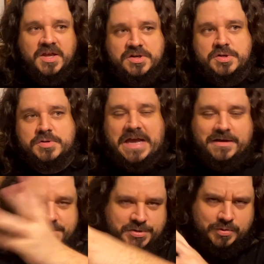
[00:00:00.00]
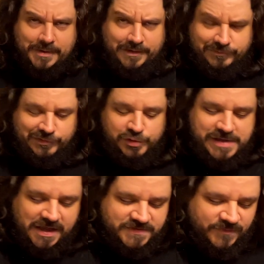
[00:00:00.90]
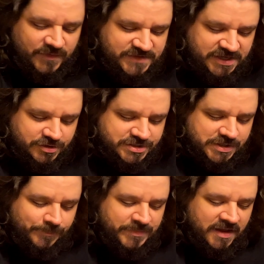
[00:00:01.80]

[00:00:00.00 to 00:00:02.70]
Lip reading: 2000 to about 2015 or so.